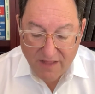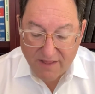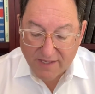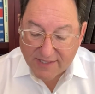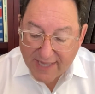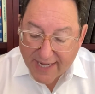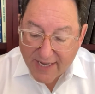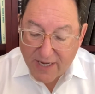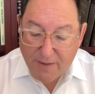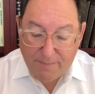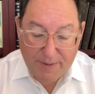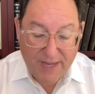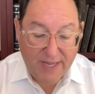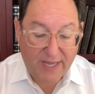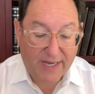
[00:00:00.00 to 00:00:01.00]
The second
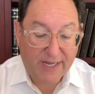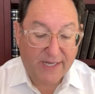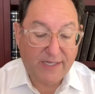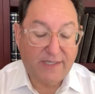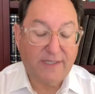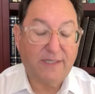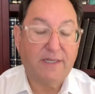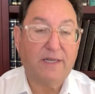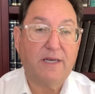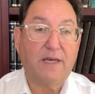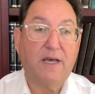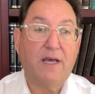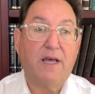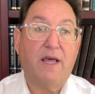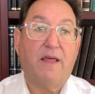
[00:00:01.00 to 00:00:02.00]
opinion is
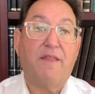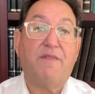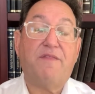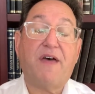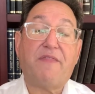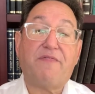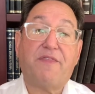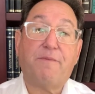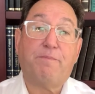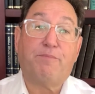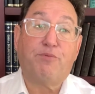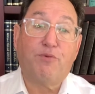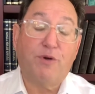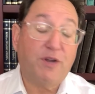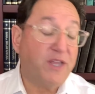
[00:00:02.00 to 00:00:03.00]
that the
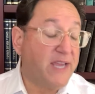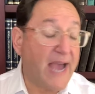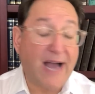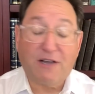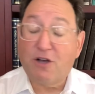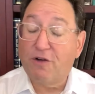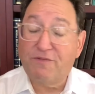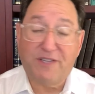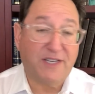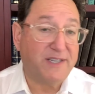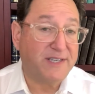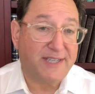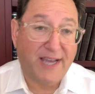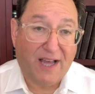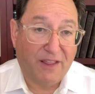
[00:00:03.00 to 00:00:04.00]
Yaakov
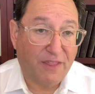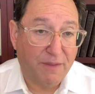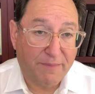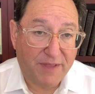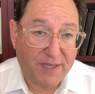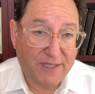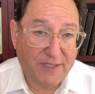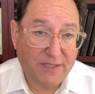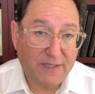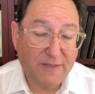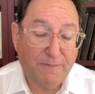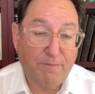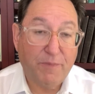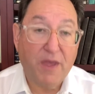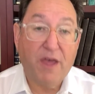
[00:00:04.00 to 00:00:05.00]
didn't tell them this.
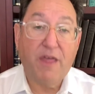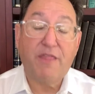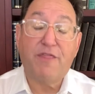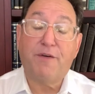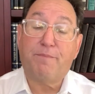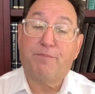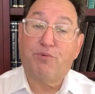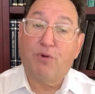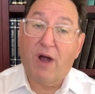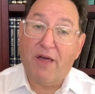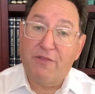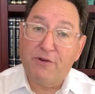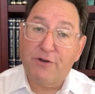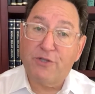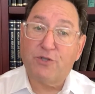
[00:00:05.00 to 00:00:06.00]
The
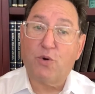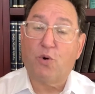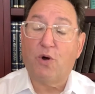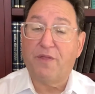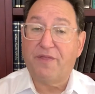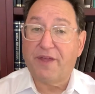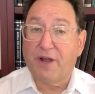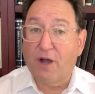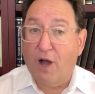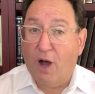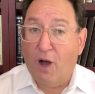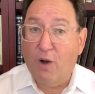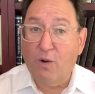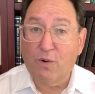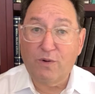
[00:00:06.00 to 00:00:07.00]
brothers on their
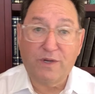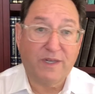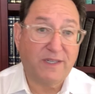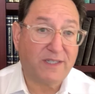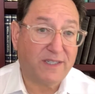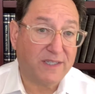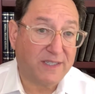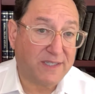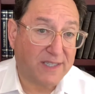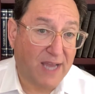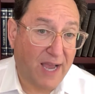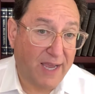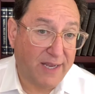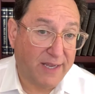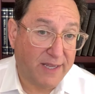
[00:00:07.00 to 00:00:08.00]
own
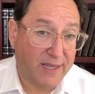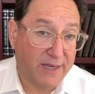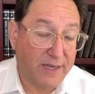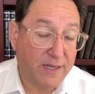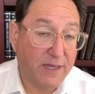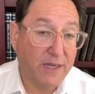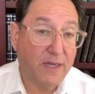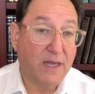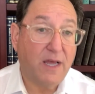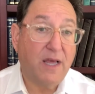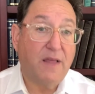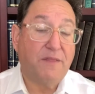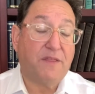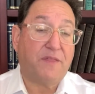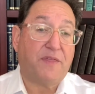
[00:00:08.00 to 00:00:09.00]
decided
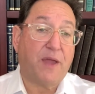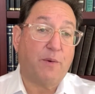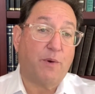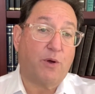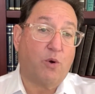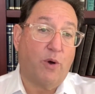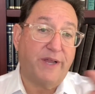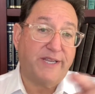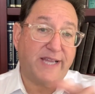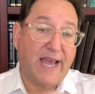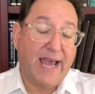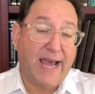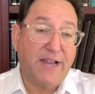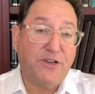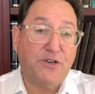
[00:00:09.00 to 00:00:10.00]
that they were going
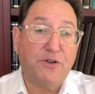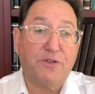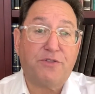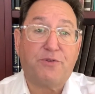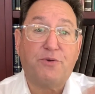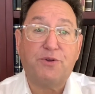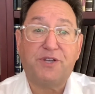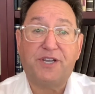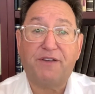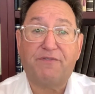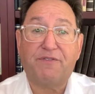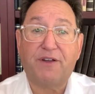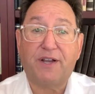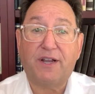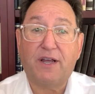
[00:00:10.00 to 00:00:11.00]
to enter through
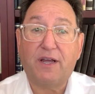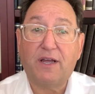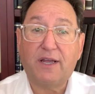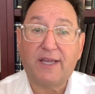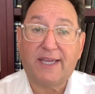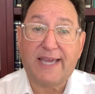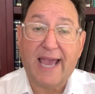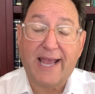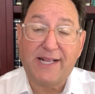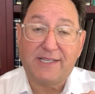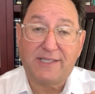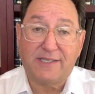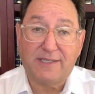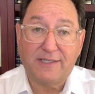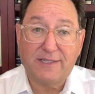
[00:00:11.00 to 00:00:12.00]
different
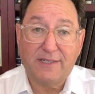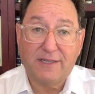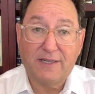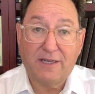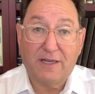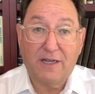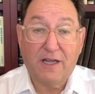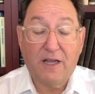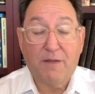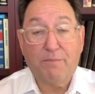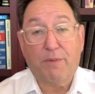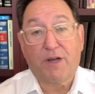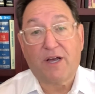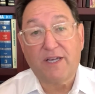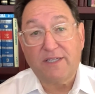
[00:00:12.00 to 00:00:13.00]
gates
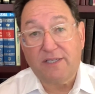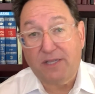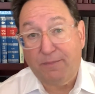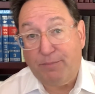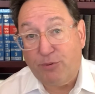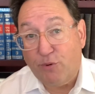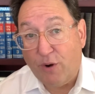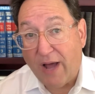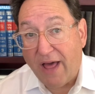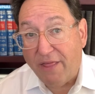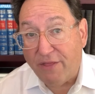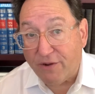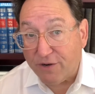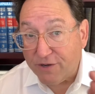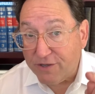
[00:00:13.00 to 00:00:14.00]
because the
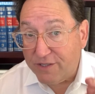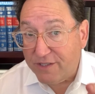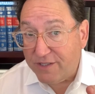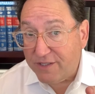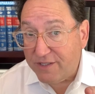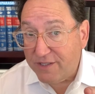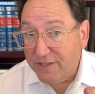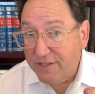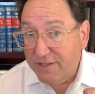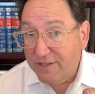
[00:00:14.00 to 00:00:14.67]
brothers,